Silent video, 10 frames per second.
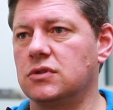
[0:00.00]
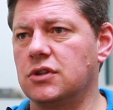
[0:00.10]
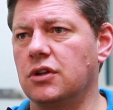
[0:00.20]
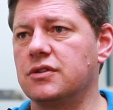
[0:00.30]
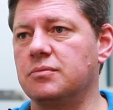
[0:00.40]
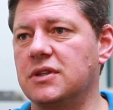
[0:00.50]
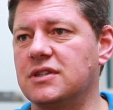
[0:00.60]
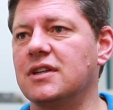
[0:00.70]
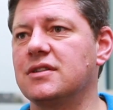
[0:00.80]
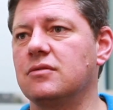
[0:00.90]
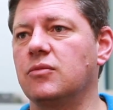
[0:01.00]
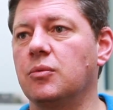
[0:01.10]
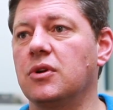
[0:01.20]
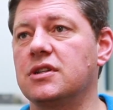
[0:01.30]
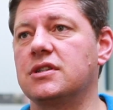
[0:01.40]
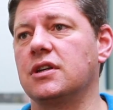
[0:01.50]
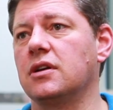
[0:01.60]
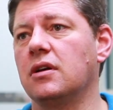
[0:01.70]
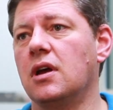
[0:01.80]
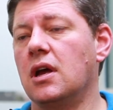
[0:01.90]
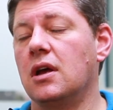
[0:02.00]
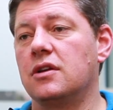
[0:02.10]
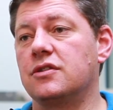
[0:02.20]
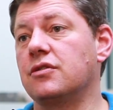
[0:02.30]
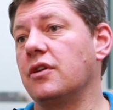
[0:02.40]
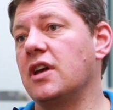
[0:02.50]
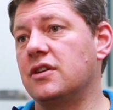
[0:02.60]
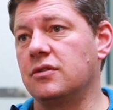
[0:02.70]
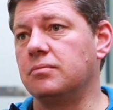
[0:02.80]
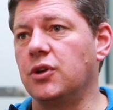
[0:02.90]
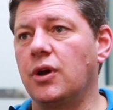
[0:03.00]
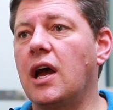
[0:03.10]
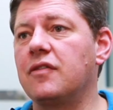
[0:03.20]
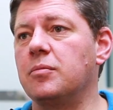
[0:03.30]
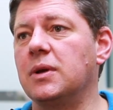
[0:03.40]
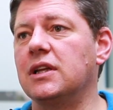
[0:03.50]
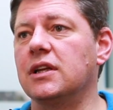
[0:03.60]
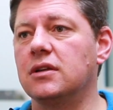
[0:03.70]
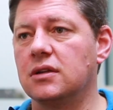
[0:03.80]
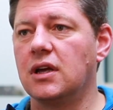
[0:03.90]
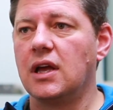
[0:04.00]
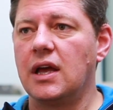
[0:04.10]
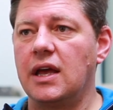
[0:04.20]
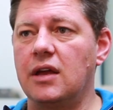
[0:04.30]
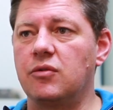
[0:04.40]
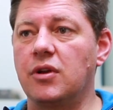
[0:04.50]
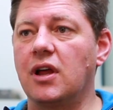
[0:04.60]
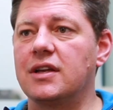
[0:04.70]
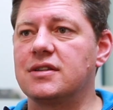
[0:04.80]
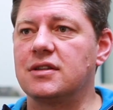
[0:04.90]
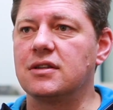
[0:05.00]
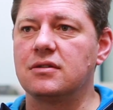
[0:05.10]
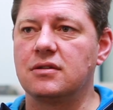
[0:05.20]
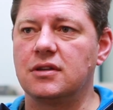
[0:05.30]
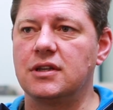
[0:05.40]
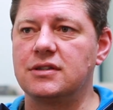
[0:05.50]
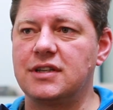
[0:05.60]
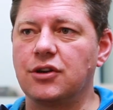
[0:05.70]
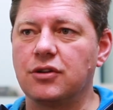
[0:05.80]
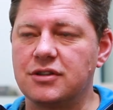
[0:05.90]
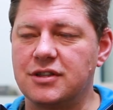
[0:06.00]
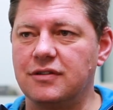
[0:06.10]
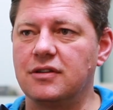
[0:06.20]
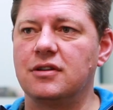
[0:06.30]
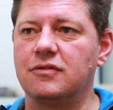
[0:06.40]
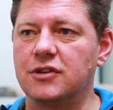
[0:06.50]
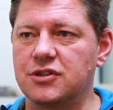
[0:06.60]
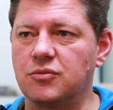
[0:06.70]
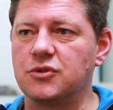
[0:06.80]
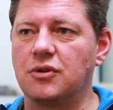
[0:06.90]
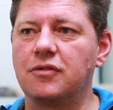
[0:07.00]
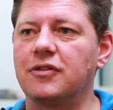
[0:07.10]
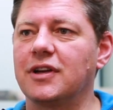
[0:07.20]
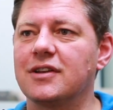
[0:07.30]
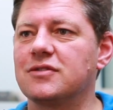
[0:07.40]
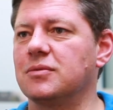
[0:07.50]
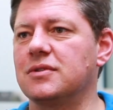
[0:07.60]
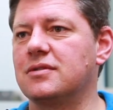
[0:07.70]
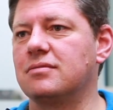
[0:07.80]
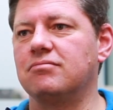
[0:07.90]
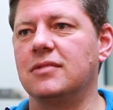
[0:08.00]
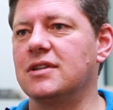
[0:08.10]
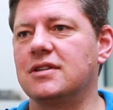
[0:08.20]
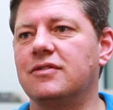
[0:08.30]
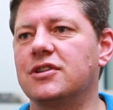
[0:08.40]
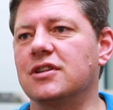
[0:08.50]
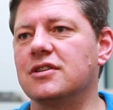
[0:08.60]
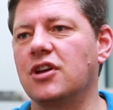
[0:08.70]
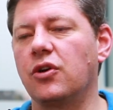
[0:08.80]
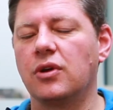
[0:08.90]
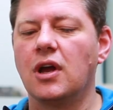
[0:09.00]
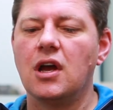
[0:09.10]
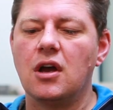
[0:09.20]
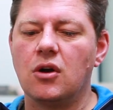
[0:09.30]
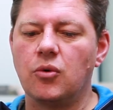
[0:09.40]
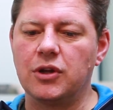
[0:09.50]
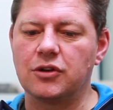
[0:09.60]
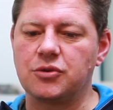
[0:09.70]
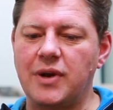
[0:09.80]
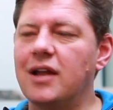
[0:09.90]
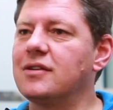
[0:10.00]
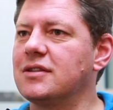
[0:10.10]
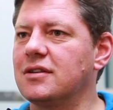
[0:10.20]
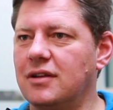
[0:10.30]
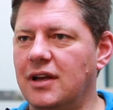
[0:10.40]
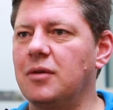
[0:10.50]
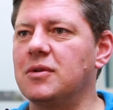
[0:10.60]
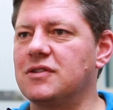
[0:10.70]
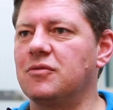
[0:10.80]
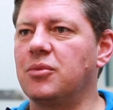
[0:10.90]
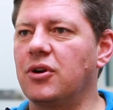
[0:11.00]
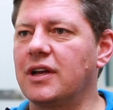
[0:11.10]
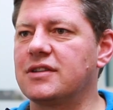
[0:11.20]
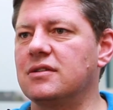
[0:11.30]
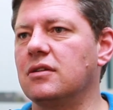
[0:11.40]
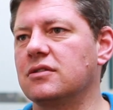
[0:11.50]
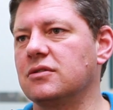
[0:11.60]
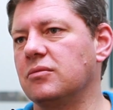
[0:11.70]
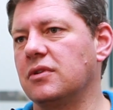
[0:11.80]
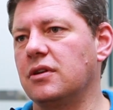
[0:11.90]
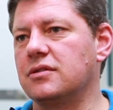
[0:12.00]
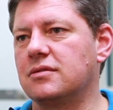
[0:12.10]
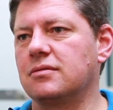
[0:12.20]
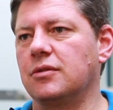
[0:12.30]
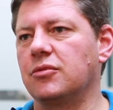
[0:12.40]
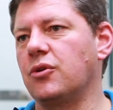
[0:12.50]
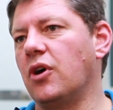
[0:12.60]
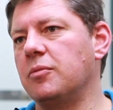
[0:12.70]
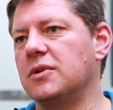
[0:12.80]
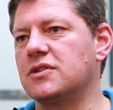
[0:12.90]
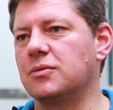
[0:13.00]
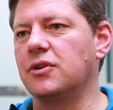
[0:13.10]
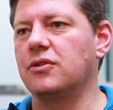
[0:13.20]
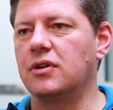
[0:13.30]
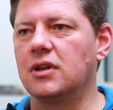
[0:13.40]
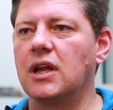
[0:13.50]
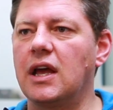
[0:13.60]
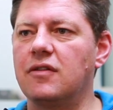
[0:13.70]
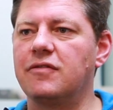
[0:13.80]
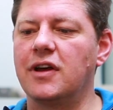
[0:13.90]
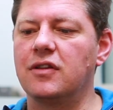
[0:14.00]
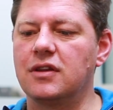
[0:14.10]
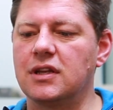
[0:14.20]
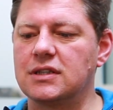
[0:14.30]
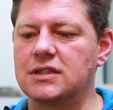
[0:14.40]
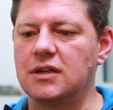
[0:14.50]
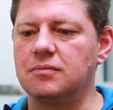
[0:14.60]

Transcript: in business, and we wanted to grow that to $500 million. And realised that the technology that Navision was offering us was insufficient. So we looked around at different products and looked at what those requirements were, and found that